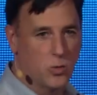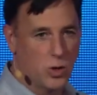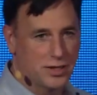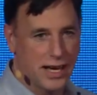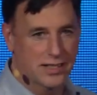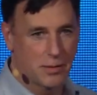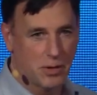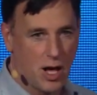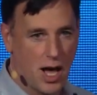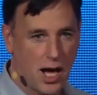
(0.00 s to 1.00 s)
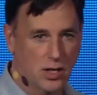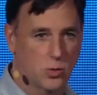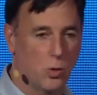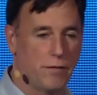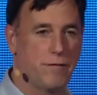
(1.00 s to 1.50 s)
we'll take some
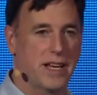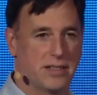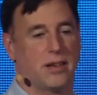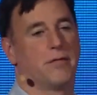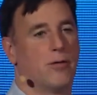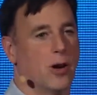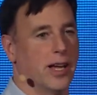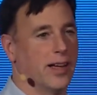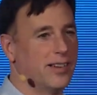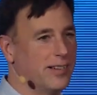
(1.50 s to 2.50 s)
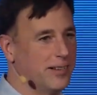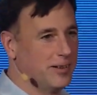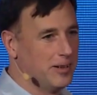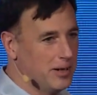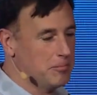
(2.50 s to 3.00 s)
logs, we'll fix it for you.
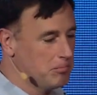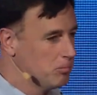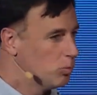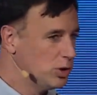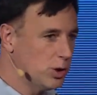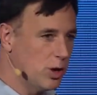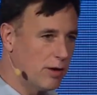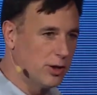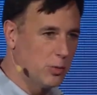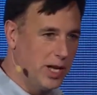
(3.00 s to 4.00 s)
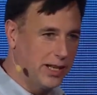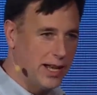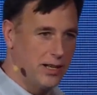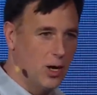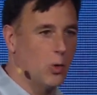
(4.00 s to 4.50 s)
We'll do it over the
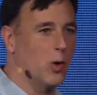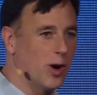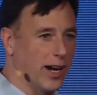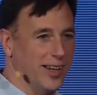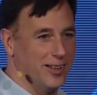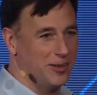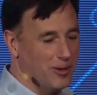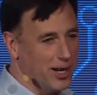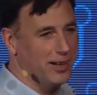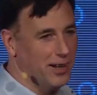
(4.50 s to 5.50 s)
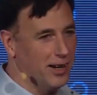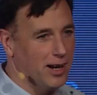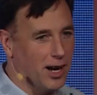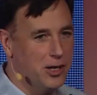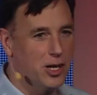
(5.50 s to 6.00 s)
weekend, don't worry, right?
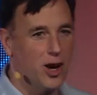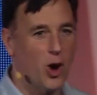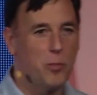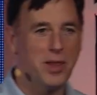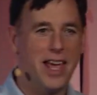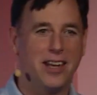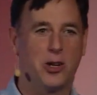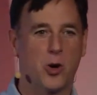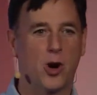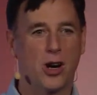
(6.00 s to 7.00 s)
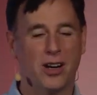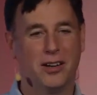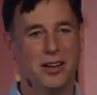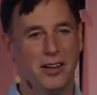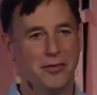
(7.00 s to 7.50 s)
Are you going to open that door
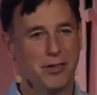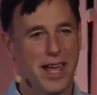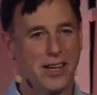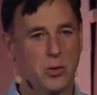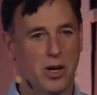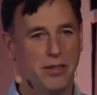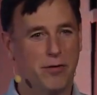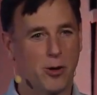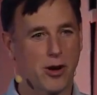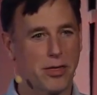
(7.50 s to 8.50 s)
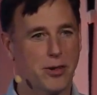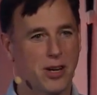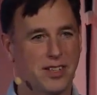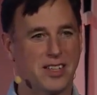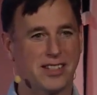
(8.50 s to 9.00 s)
for that 24,
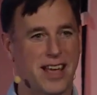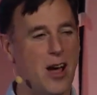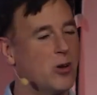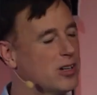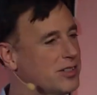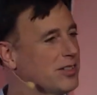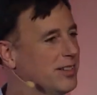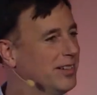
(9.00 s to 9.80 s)
36 hours?